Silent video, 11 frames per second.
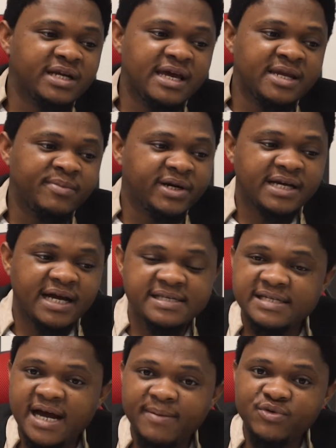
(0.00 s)
anybody can
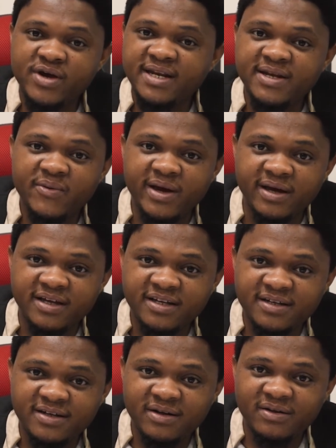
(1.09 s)
scam you anywhere,
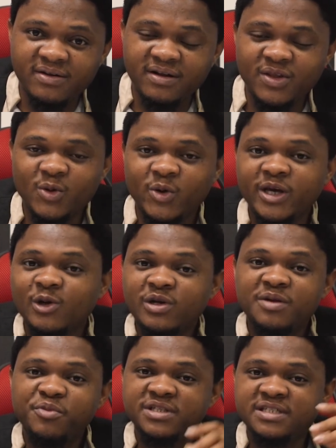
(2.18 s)
you know,
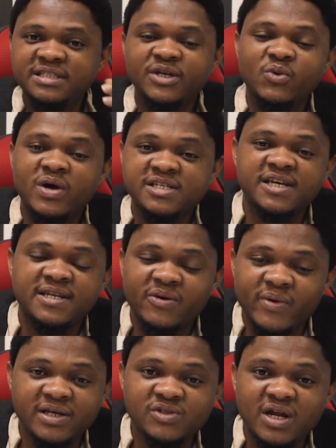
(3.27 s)
including both in the US and
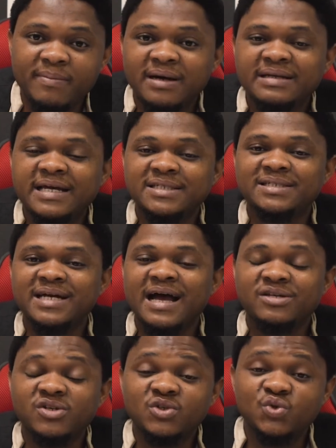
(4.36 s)
anywhere. It's not about
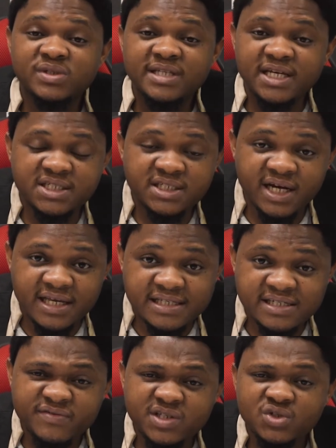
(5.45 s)
Nigeria, it has nothing to do with Nigeria, it
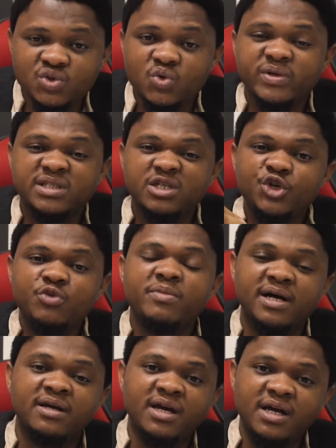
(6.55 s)
has everything to do with
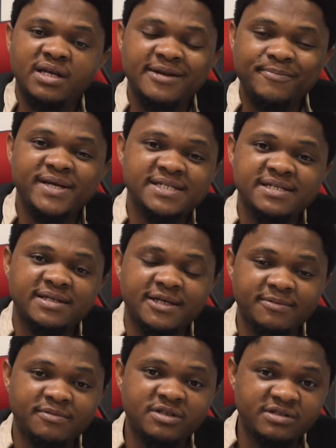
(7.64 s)
human, the person,
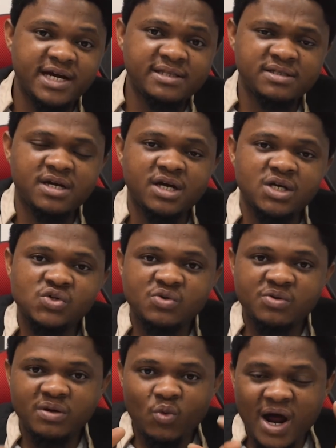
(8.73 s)
right? So
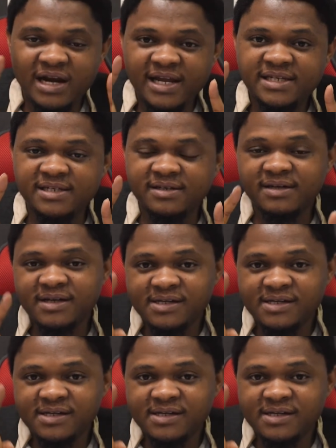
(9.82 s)
one lady